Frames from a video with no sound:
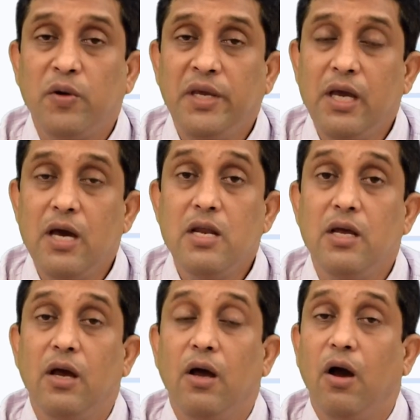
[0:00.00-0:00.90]

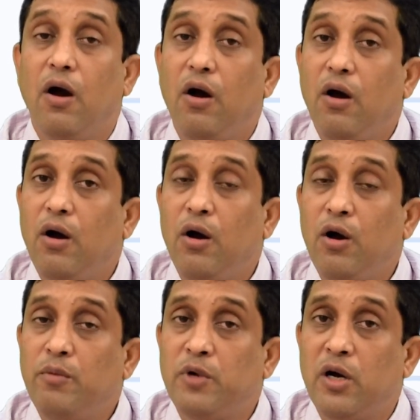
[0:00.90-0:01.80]
here
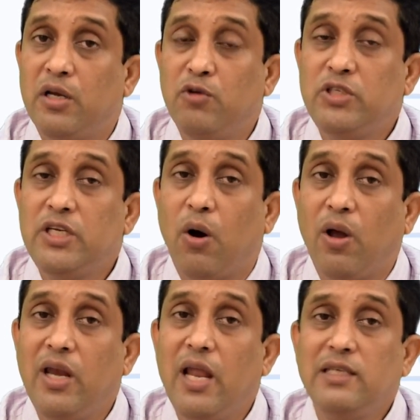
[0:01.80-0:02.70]
you see,
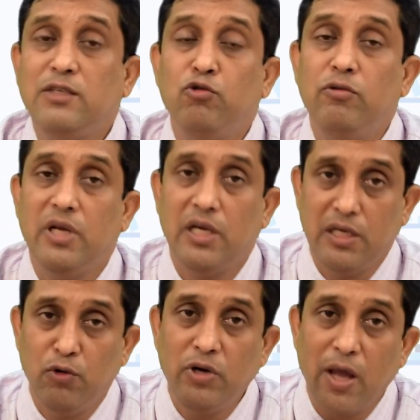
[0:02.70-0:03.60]
unless
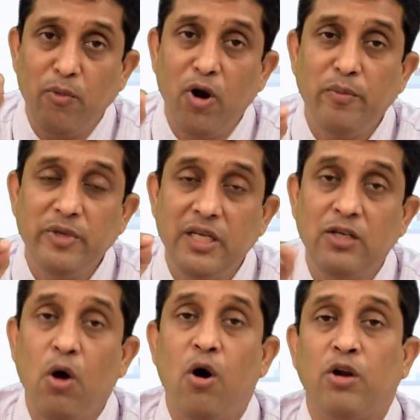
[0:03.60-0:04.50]
you develop the
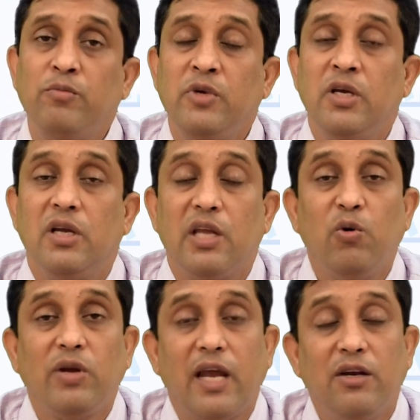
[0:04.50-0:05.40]
norm,
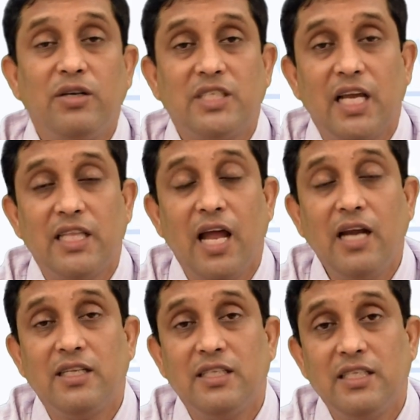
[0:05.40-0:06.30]
you cannot say
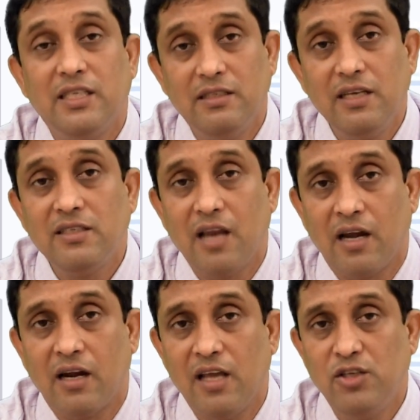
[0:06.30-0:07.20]
that this is a
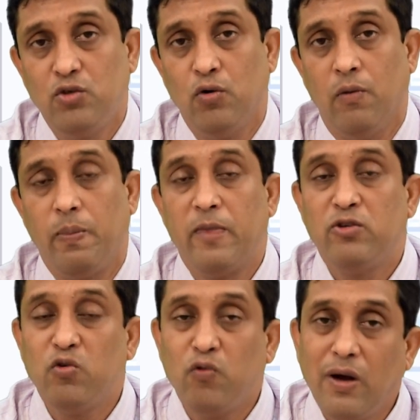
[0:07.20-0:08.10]
standardized tool.
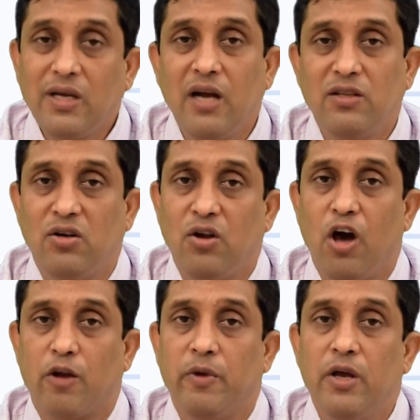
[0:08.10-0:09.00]
So what are the
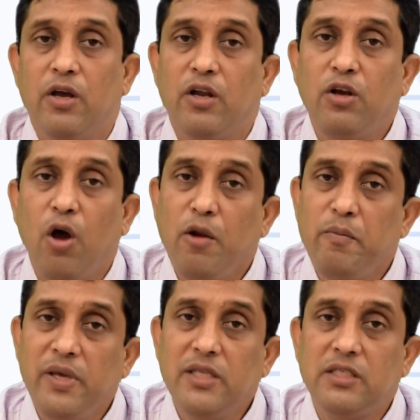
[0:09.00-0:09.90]
norm?
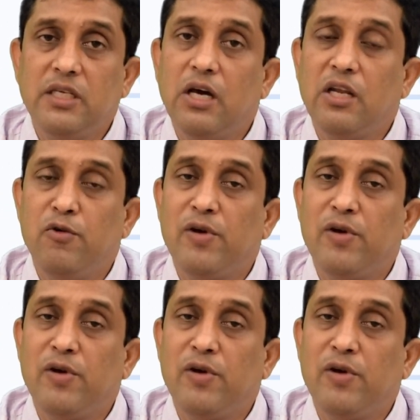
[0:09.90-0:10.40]
Norm means, here you